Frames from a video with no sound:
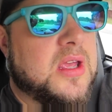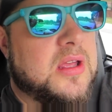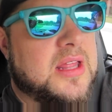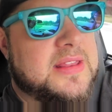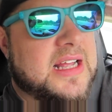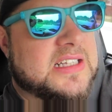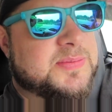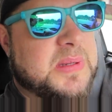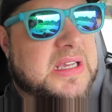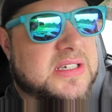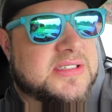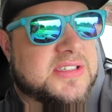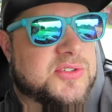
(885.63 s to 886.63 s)
and that's
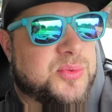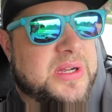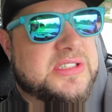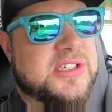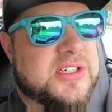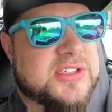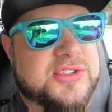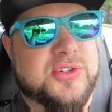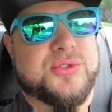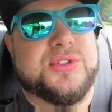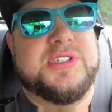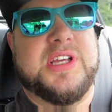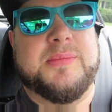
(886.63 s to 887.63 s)
because it's reaching a
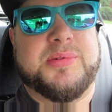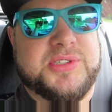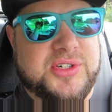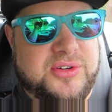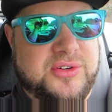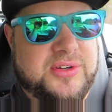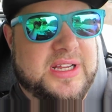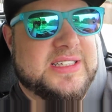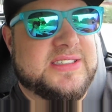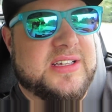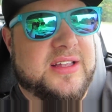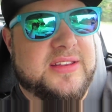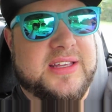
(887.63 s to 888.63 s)
certain temperature
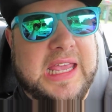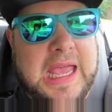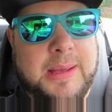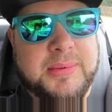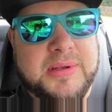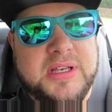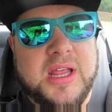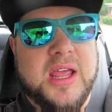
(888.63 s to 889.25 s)
inside the cabin